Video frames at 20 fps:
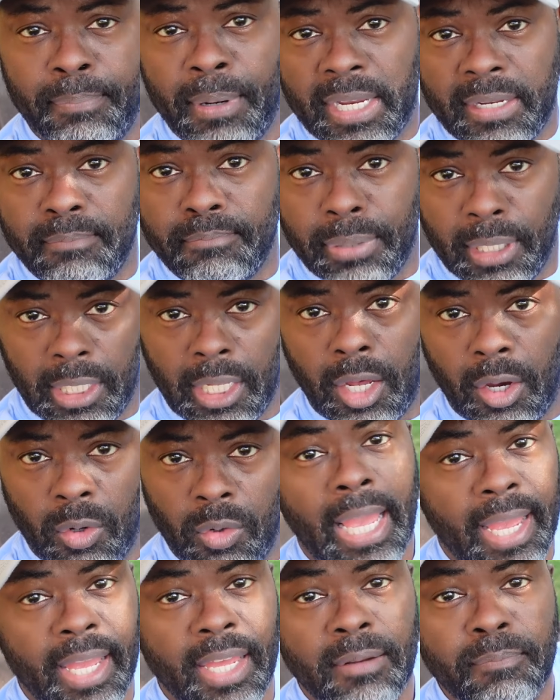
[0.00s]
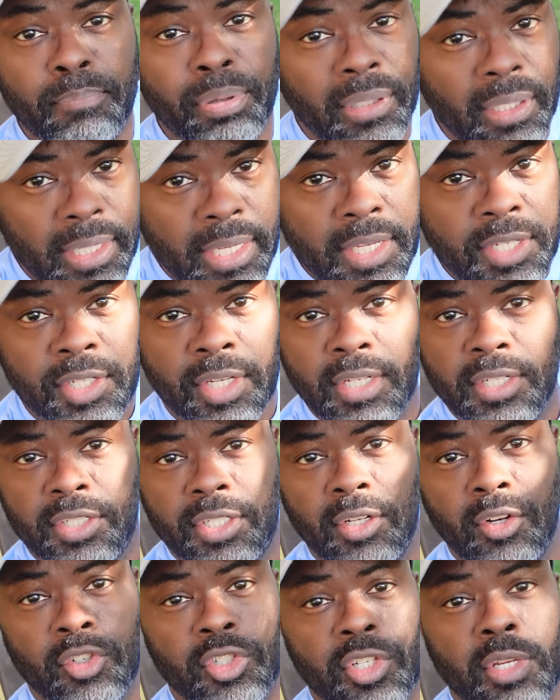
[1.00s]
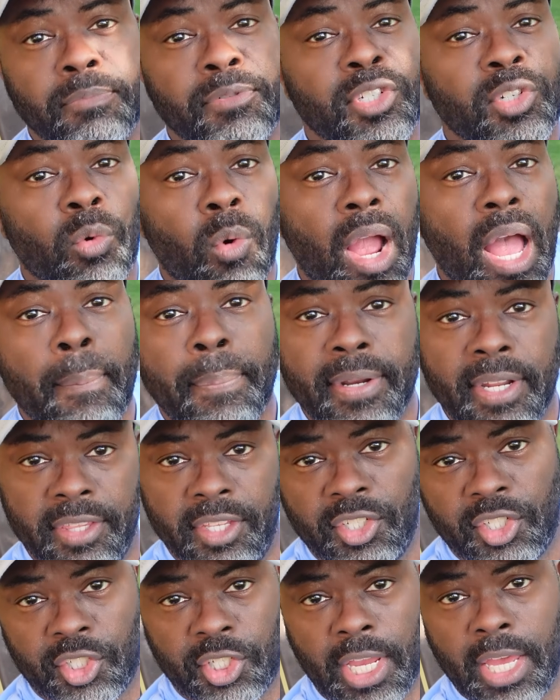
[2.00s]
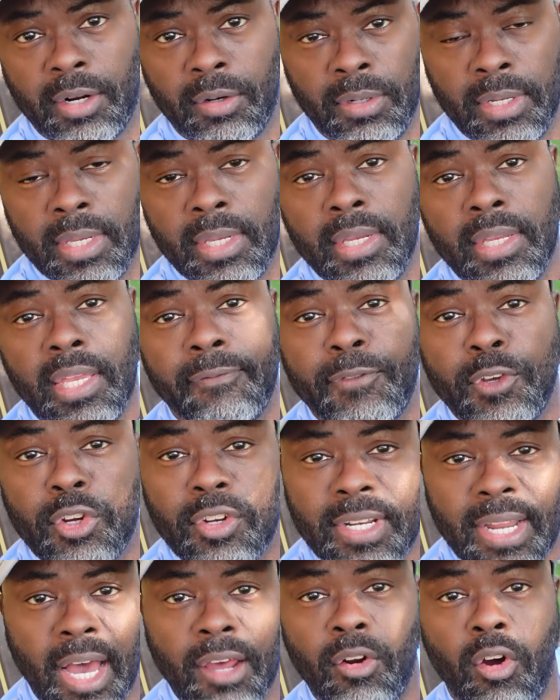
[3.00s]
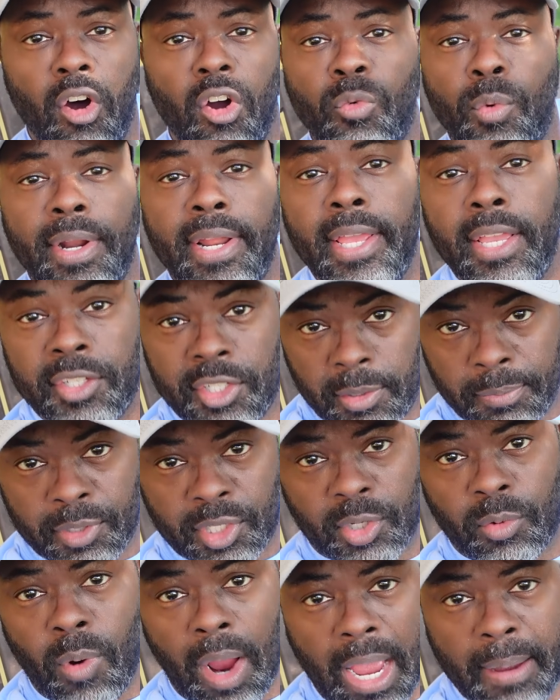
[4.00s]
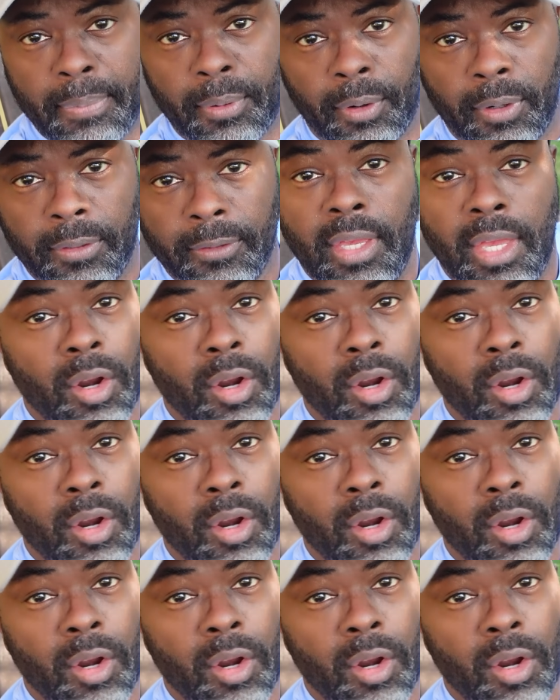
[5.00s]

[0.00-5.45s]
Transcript: button below. And please consider subscribing to this channel if you're not already a subscriber.